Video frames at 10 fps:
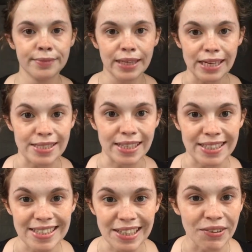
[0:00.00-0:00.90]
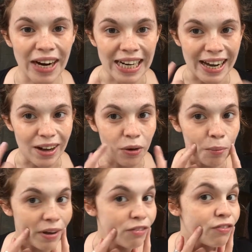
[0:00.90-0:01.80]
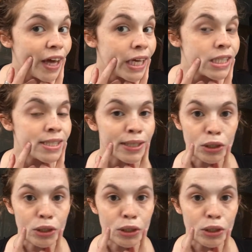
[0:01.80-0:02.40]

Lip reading: Okay, so you can see right now my face